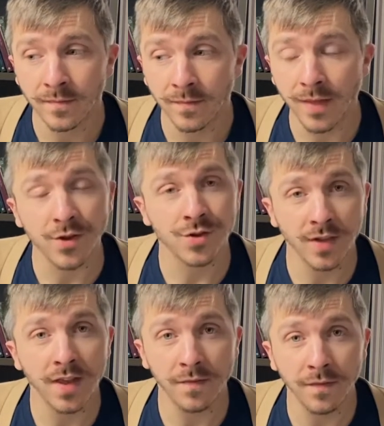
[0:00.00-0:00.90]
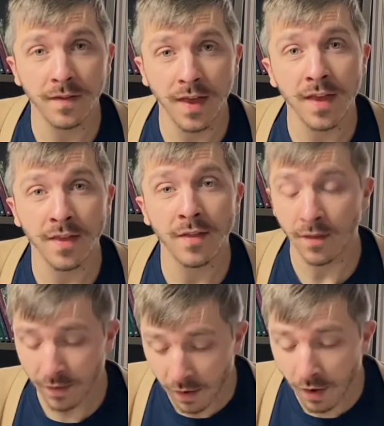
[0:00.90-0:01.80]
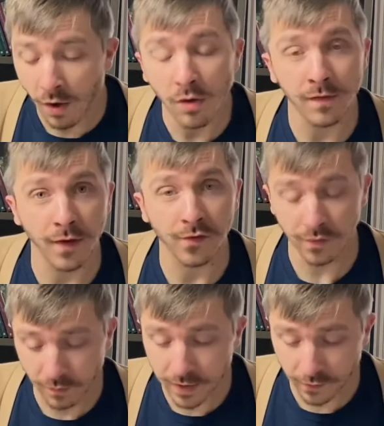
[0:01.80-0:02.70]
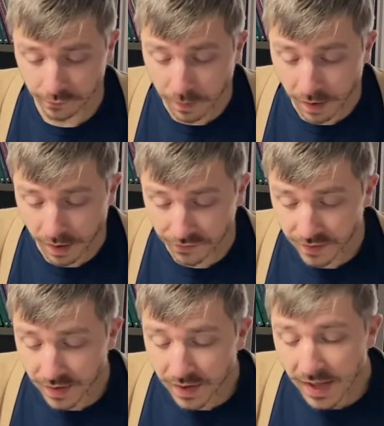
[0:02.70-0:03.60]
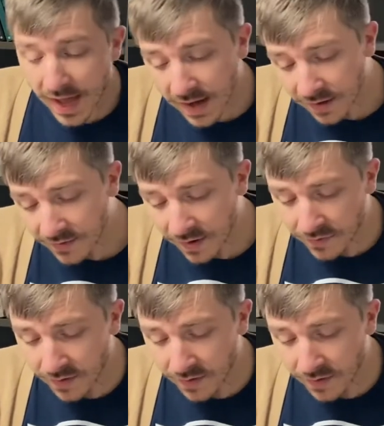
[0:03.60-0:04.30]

That should give all of us, the readers, pause. And it says